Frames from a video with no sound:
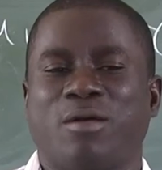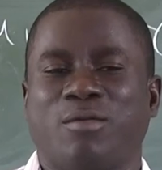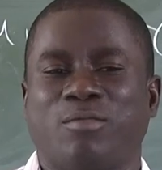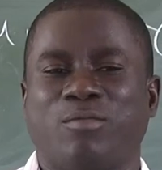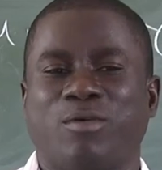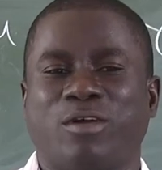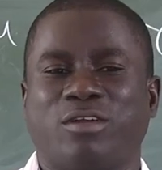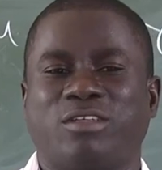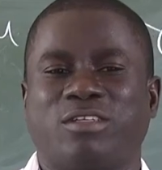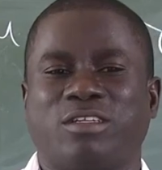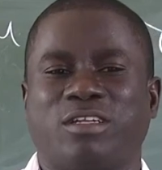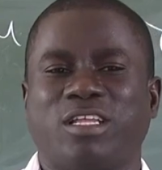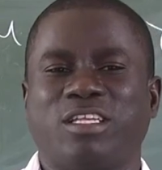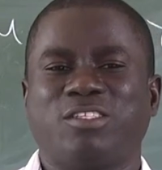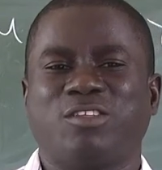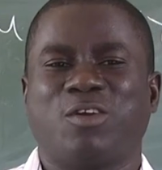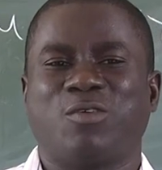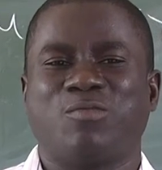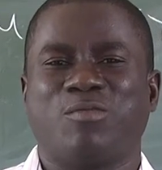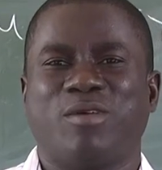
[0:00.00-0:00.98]
But
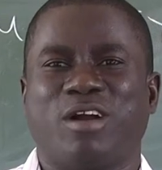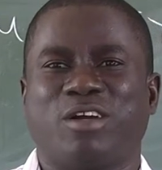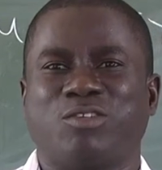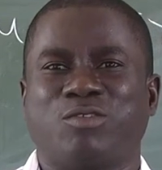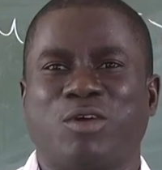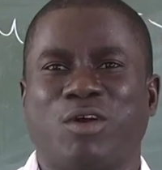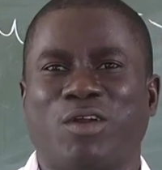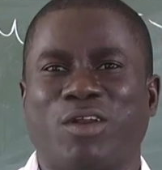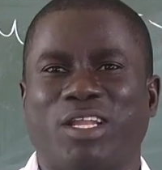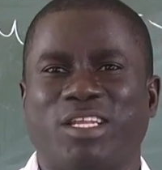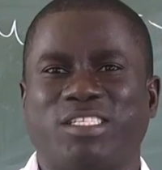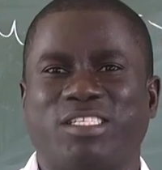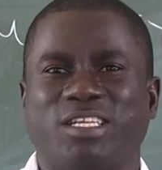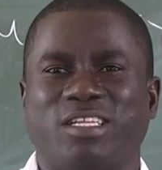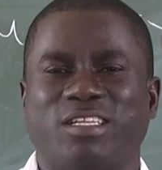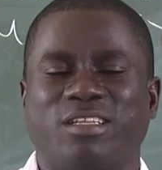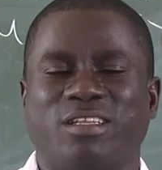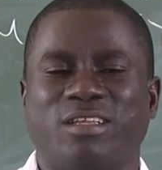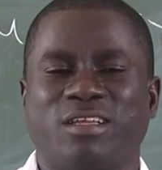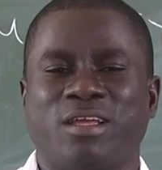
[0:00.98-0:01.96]
let's come back to our
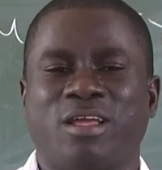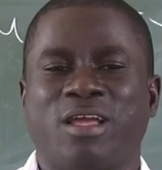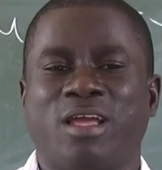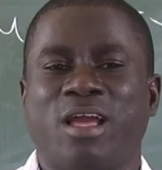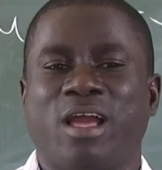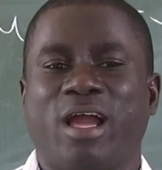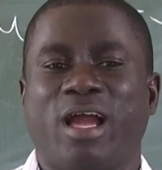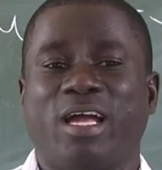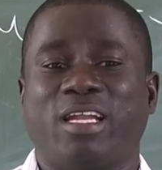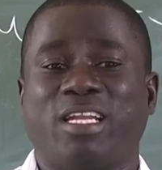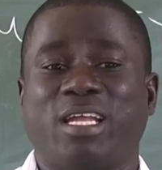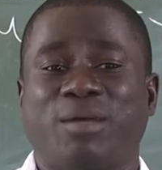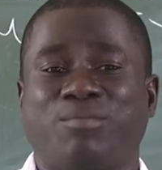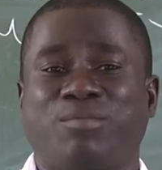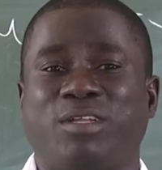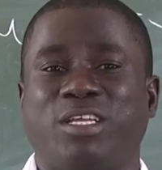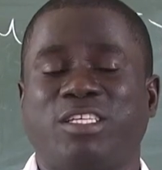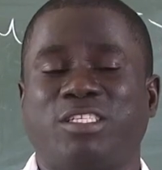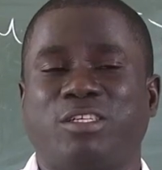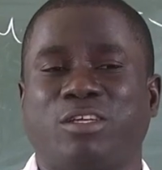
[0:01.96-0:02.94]
lesson.
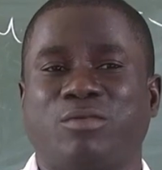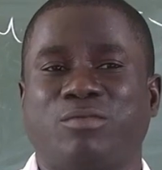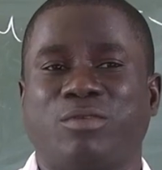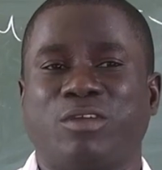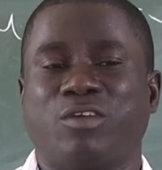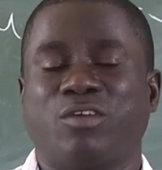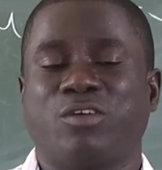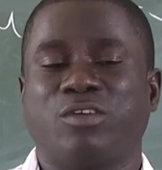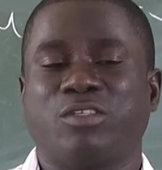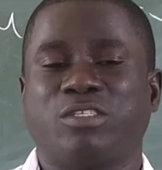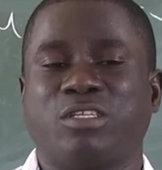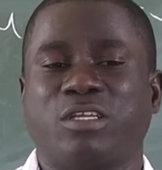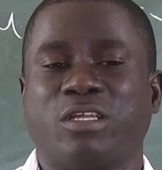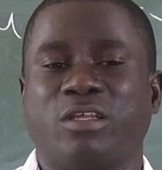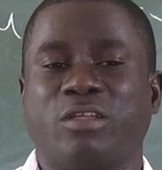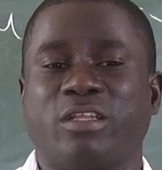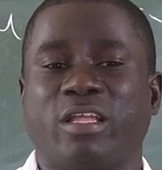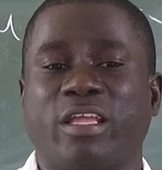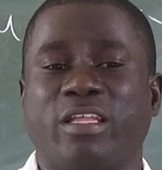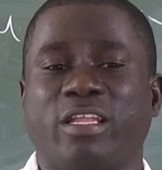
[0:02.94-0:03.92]
Adaptation, because
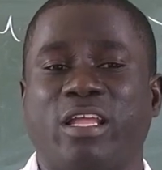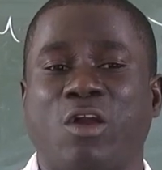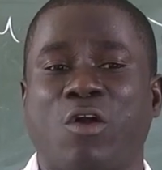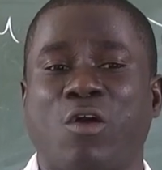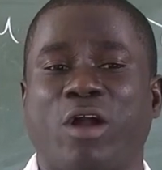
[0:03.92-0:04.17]
the